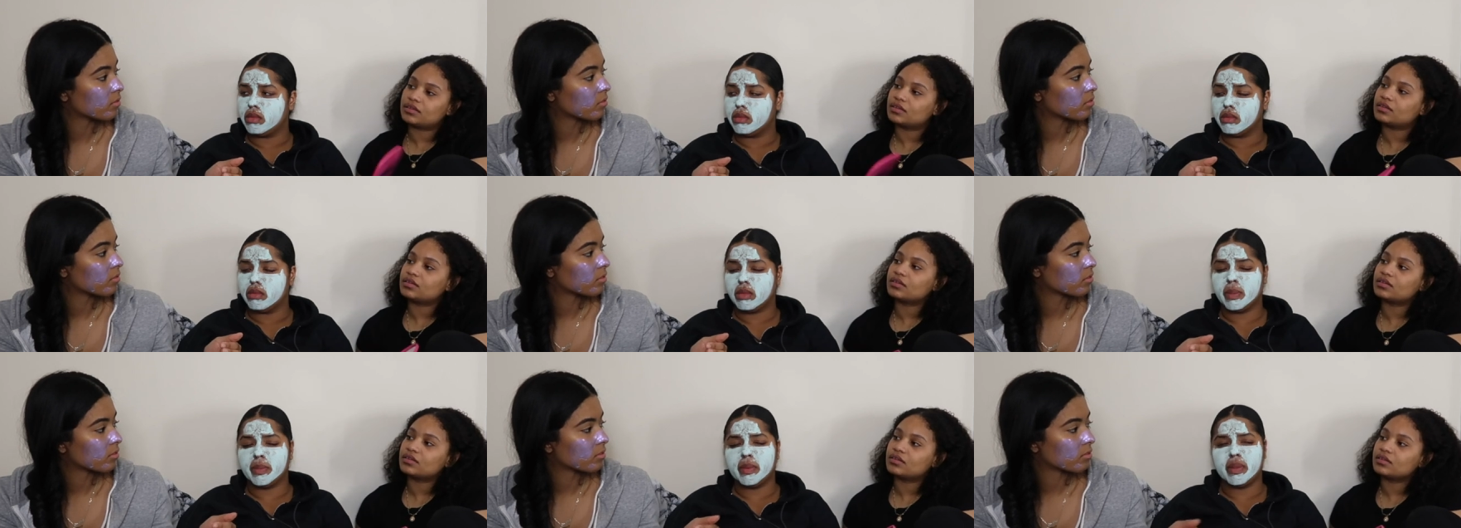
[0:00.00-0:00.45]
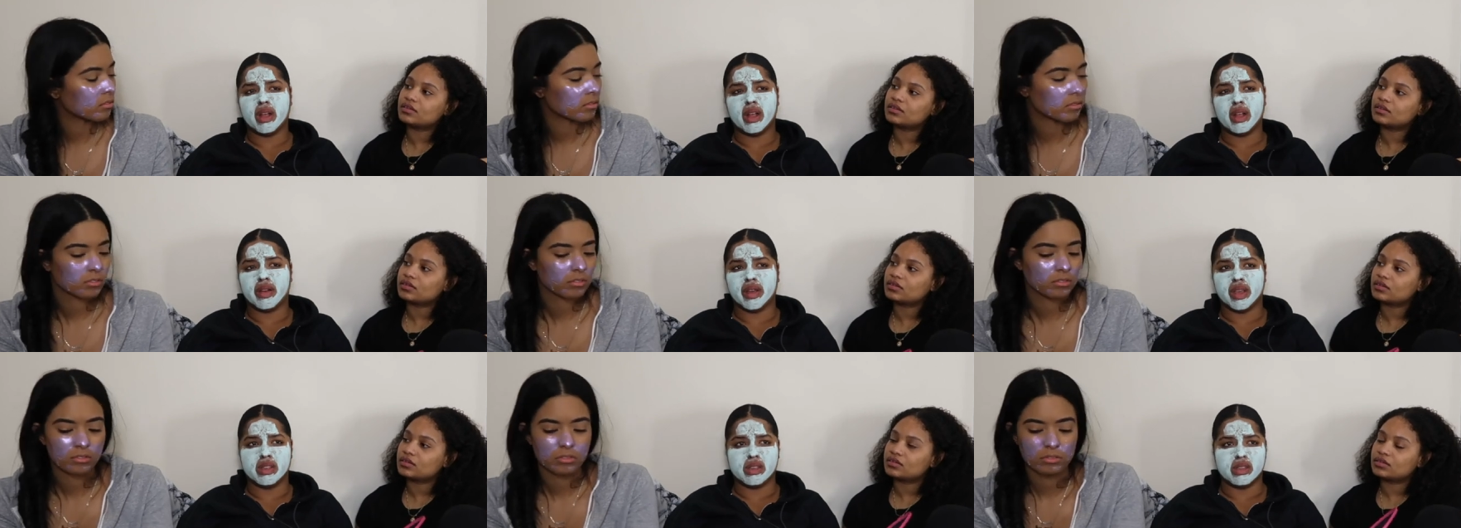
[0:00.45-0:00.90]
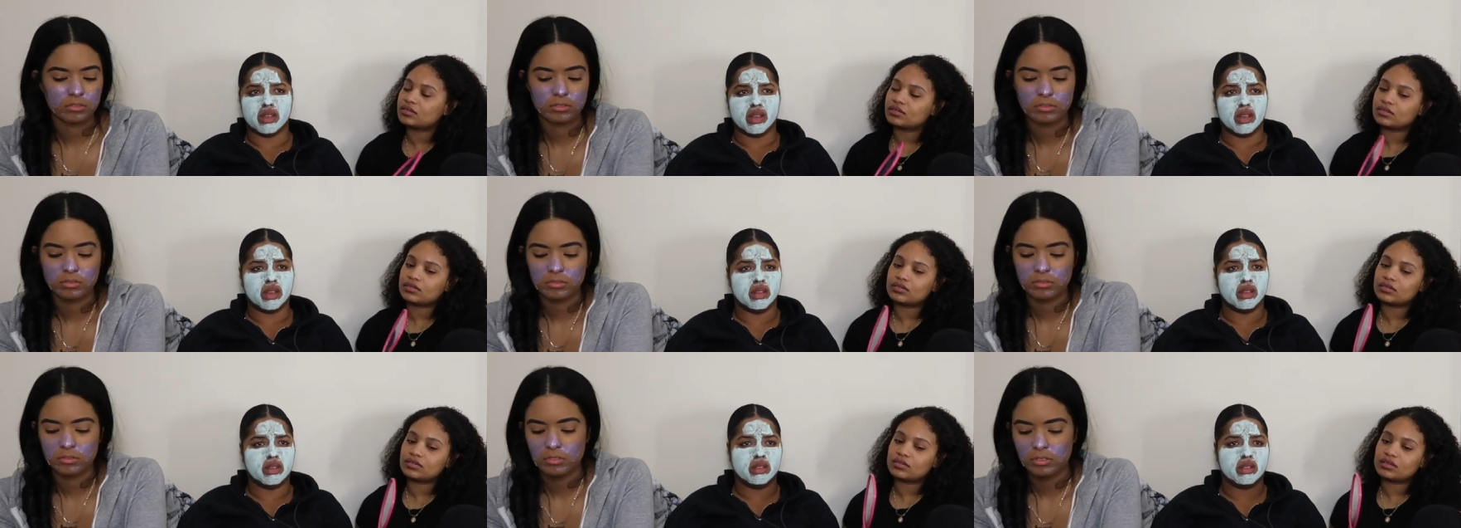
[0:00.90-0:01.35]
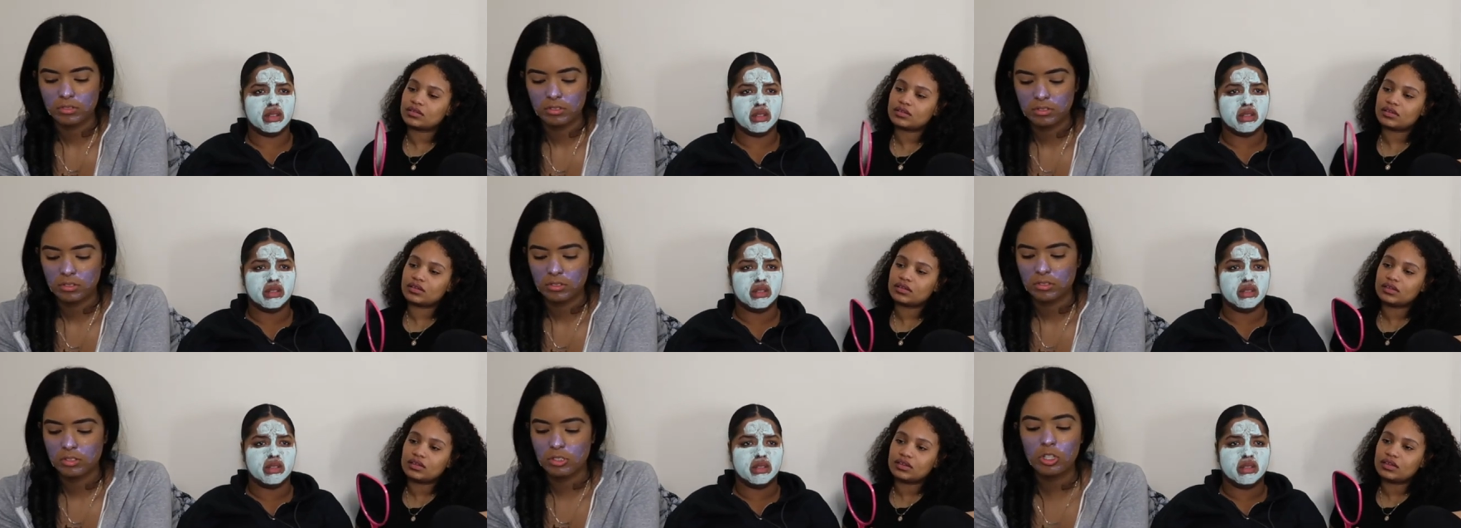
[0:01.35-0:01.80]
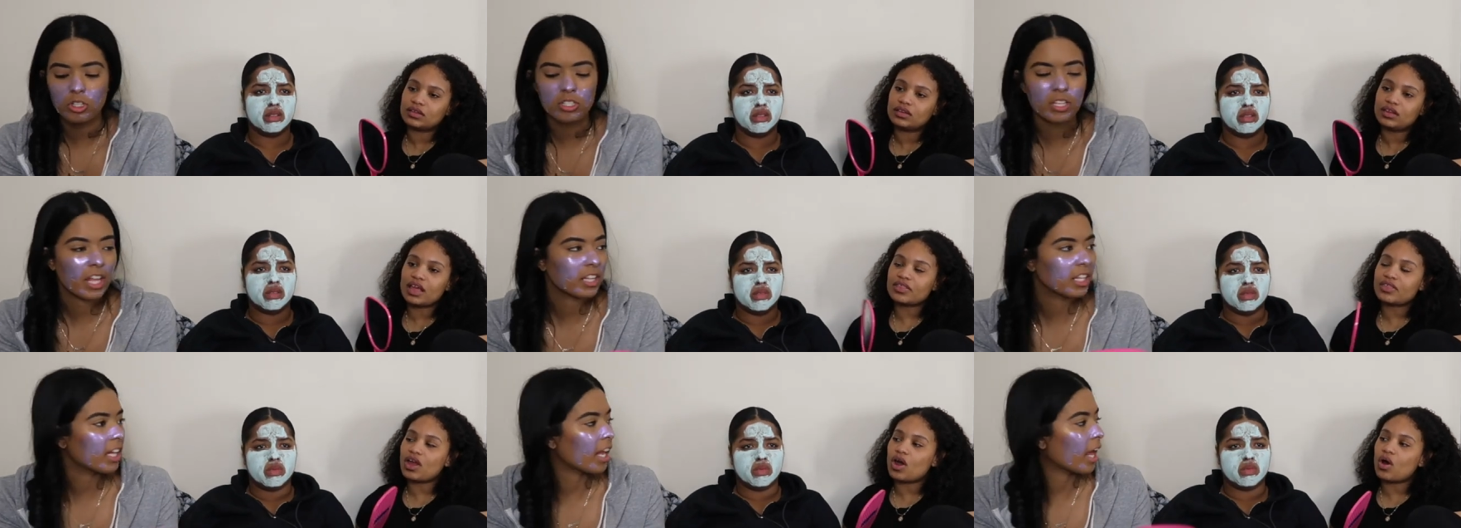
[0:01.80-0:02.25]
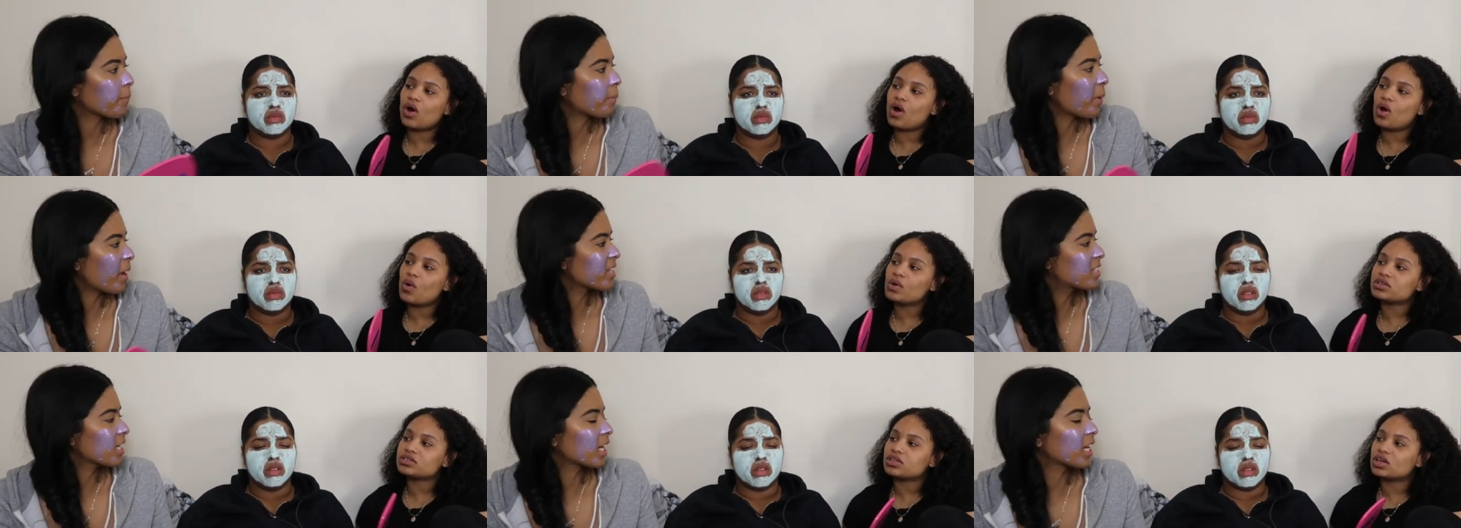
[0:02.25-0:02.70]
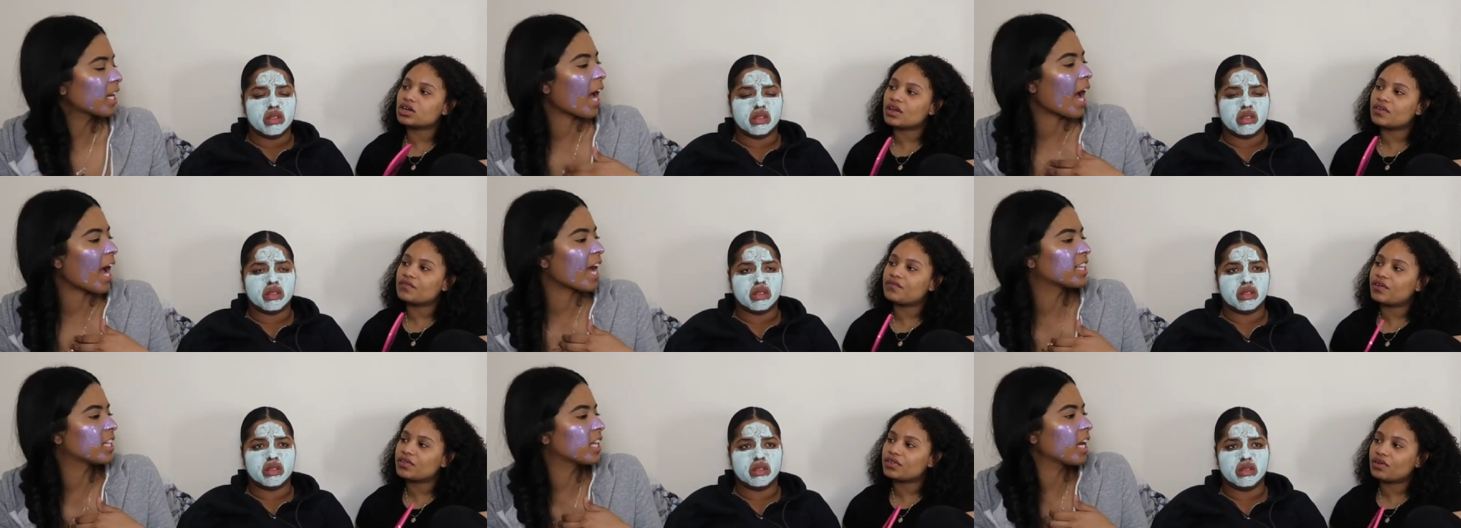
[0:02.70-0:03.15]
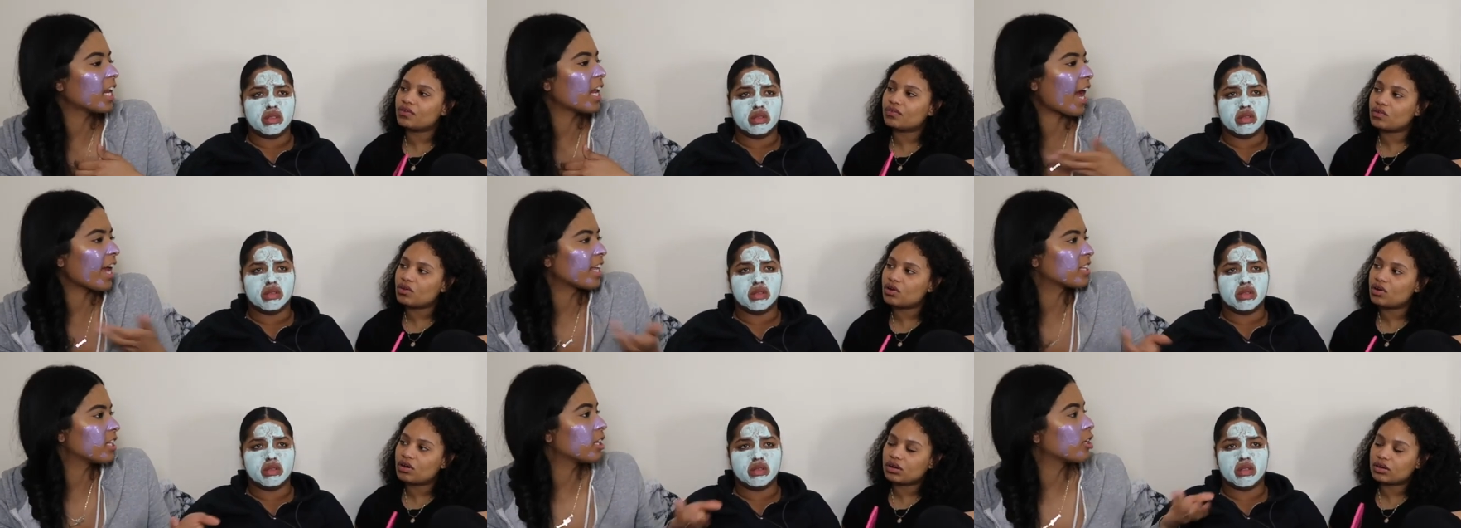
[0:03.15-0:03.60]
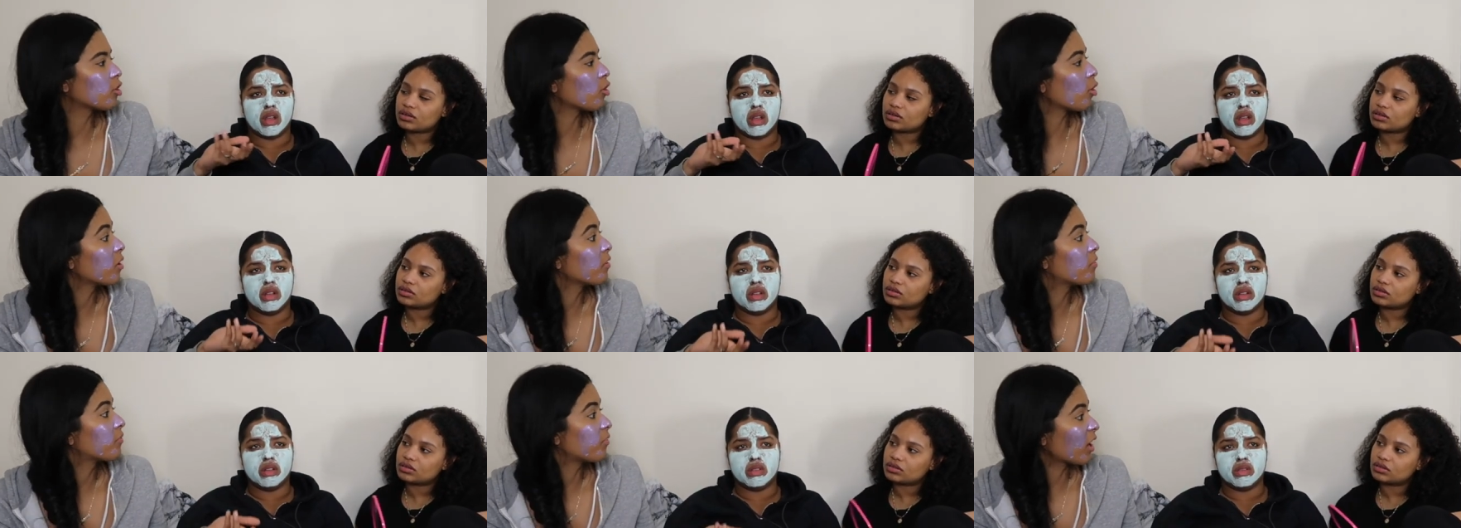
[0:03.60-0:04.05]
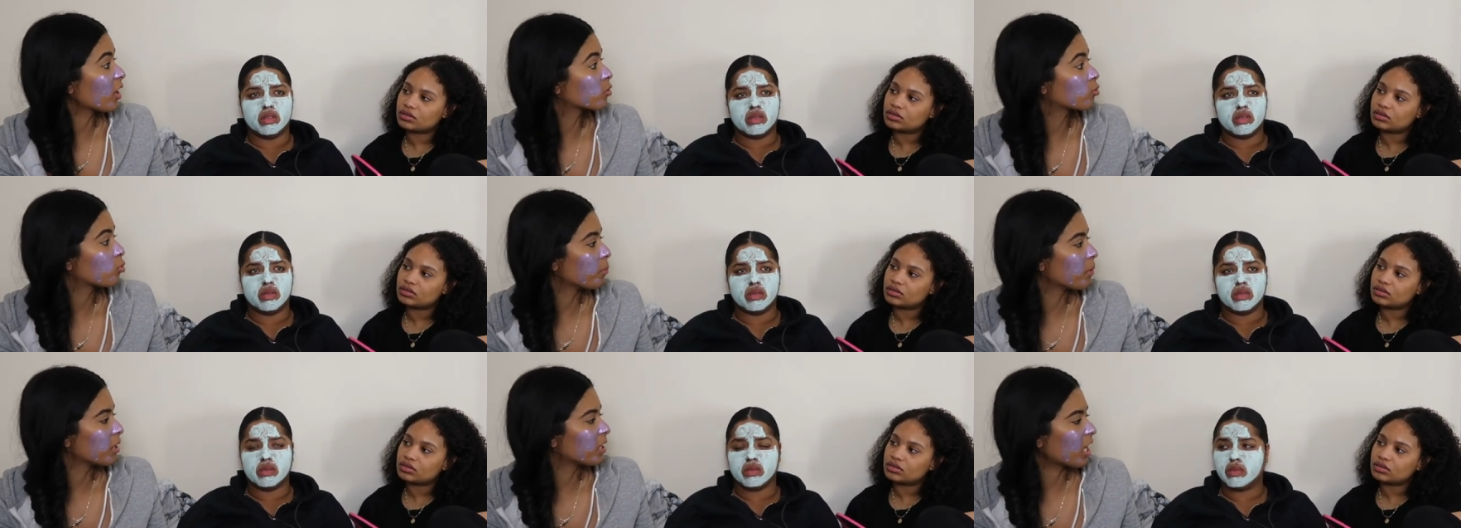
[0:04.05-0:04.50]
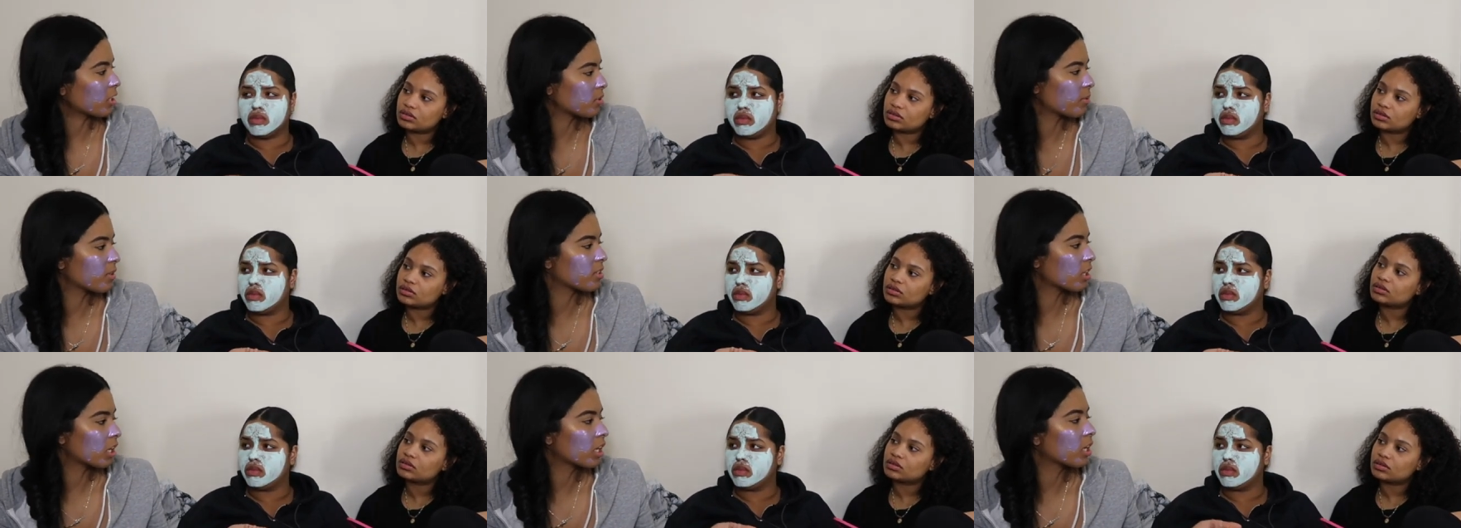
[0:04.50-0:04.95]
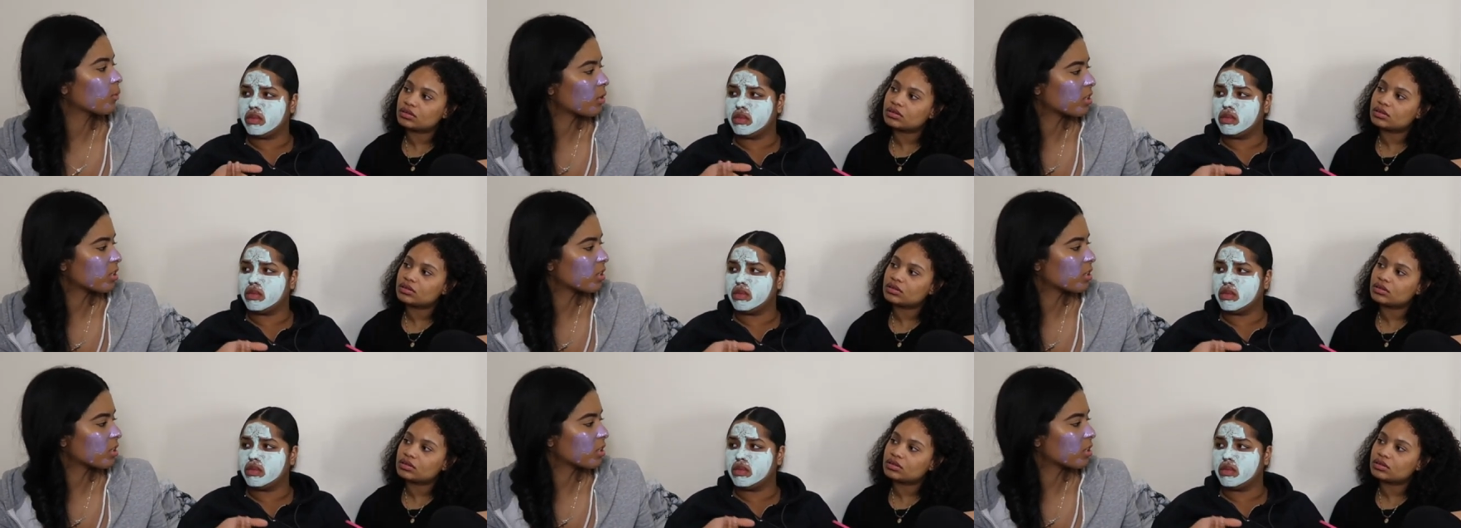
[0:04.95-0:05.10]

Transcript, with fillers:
Speaker 1: People are crazy. She was like, like basically, I didn't, I didn't know he fucked with me. That's basically